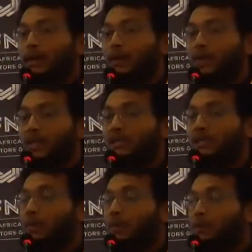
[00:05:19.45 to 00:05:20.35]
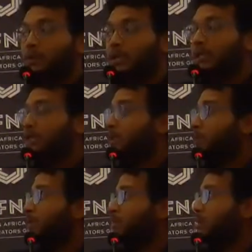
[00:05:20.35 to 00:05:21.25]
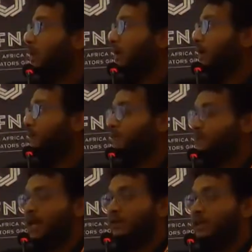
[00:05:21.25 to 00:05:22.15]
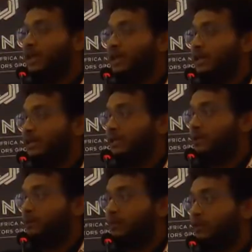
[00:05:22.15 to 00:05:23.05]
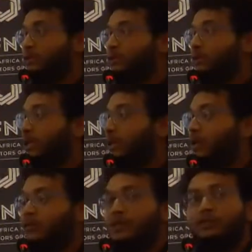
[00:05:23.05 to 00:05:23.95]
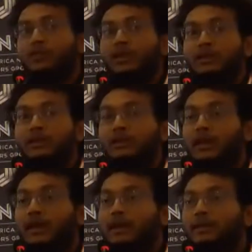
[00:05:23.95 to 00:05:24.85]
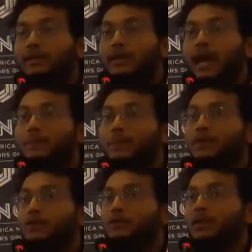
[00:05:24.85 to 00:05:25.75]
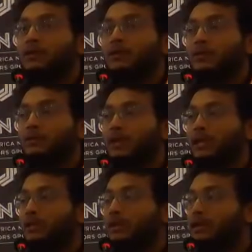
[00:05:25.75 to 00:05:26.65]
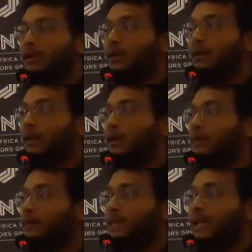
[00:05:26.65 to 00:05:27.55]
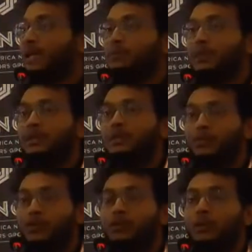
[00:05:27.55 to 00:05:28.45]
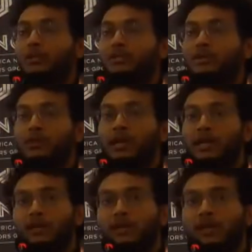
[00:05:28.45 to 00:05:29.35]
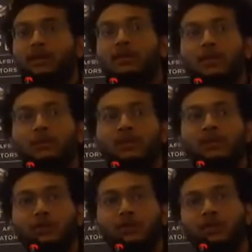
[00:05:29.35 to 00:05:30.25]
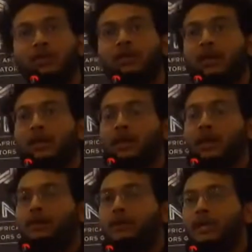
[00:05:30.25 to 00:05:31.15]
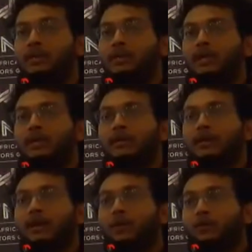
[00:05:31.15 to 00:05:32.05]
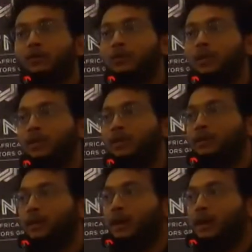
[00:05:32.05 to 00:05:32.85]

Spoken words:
what is it about? It is about having a data repository of different types of internet-related data. It can be performance-related data. It can be security-related data. It can also be